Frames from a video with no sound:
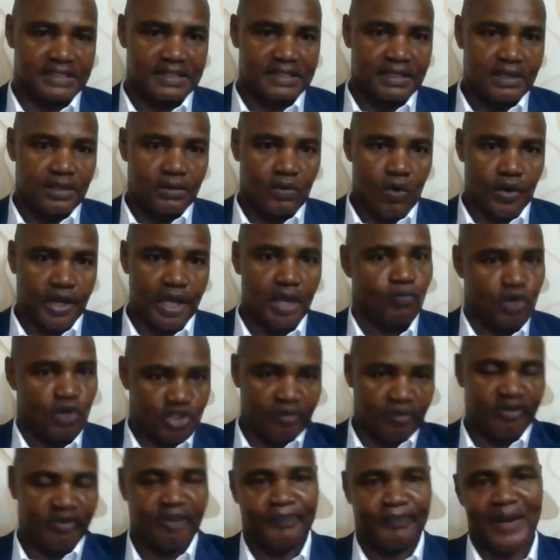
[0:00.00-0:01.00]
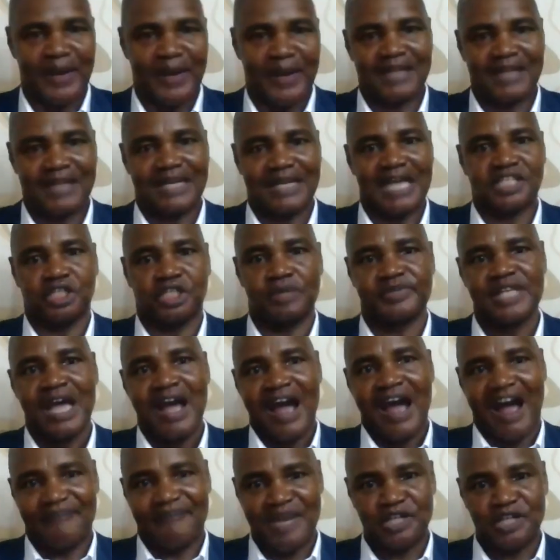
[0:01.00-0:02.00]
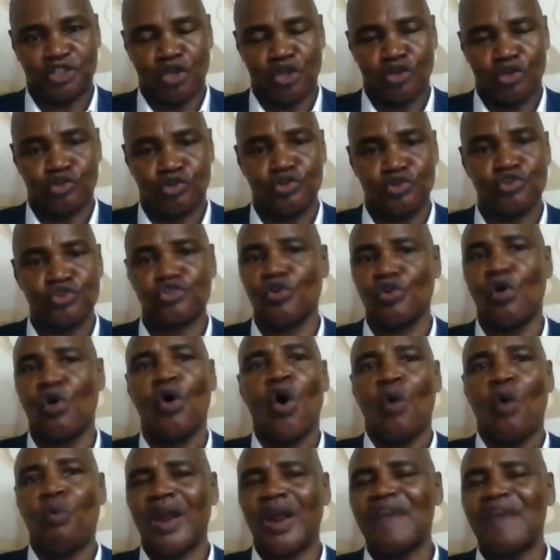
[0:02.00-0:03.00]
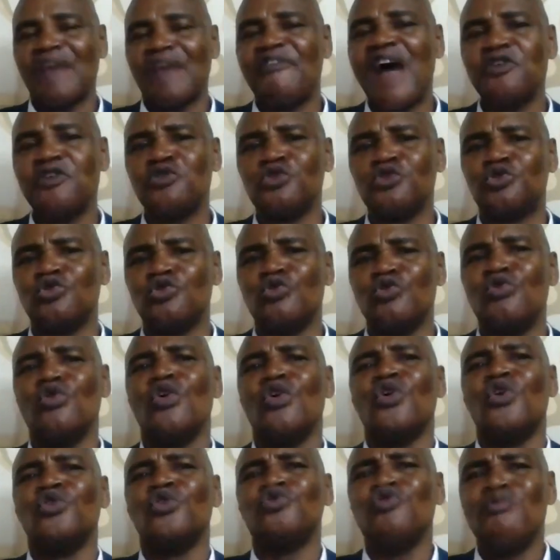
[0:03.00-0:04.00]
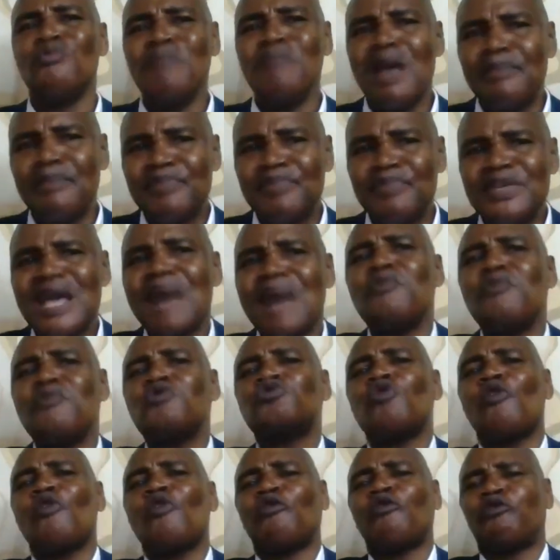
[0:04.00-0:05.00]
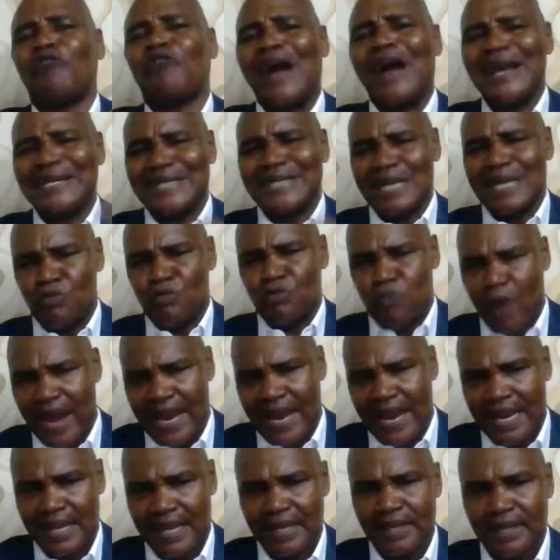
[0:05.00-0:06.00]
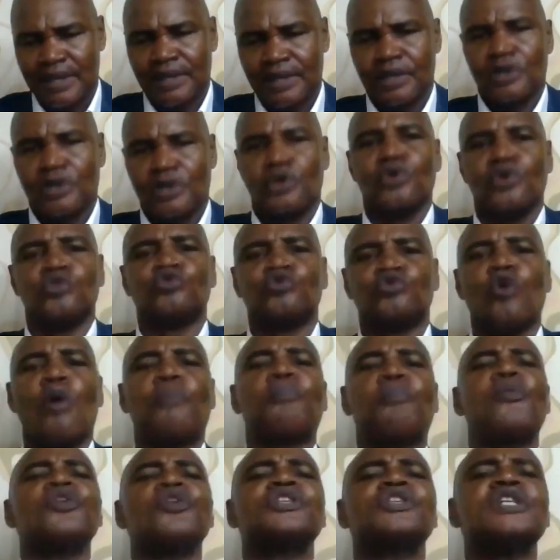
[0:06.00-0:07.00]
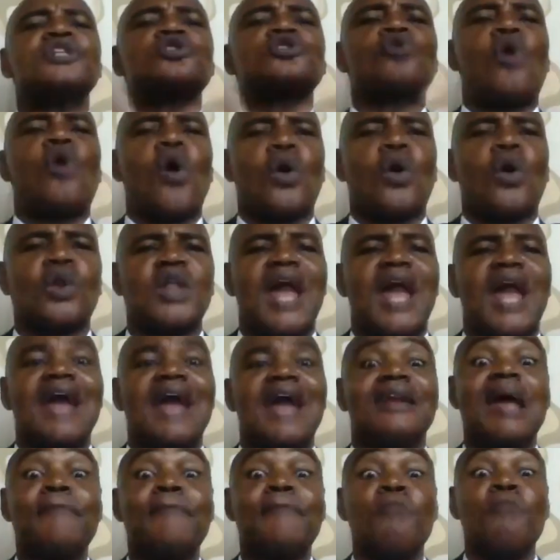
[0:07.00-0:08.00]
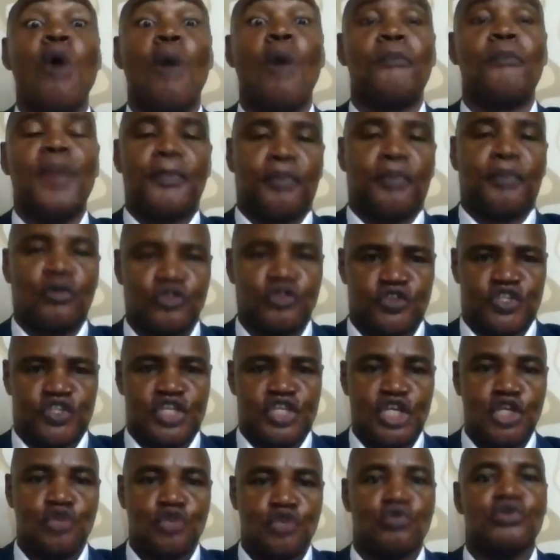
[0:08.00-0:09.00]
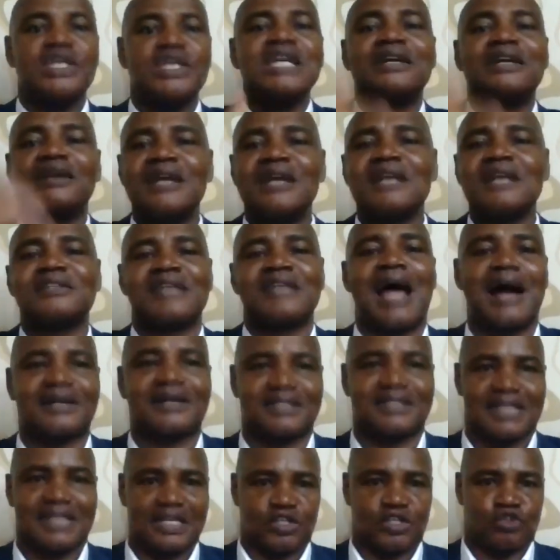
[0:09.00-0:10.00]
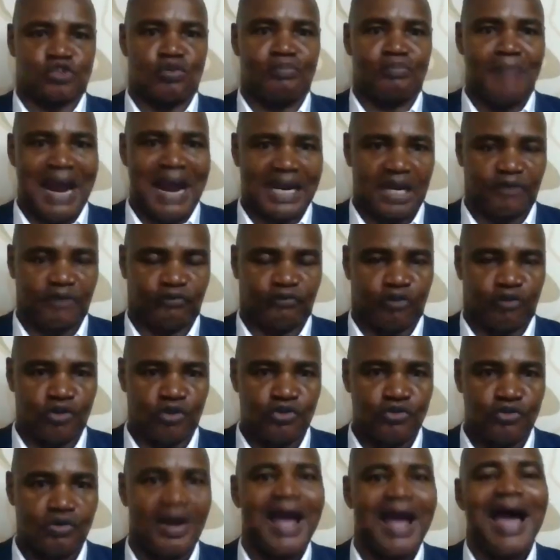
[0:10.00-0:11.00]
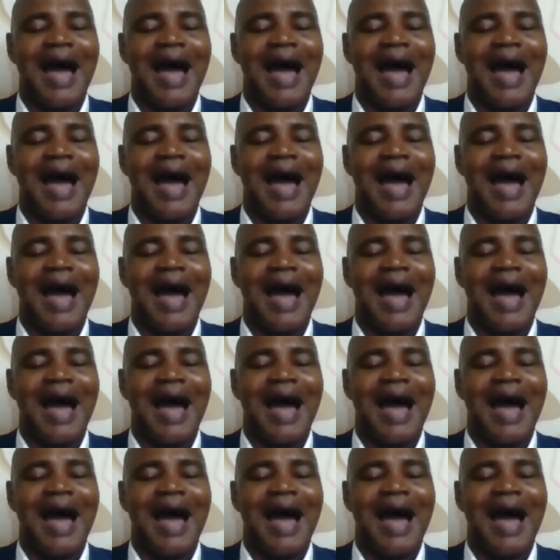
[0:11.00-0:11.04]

Okay, with some of the partnerships I've mentioned to you. So whatever you do, you may be able to find a way to put it online, let more people see you. It creates access to market for you.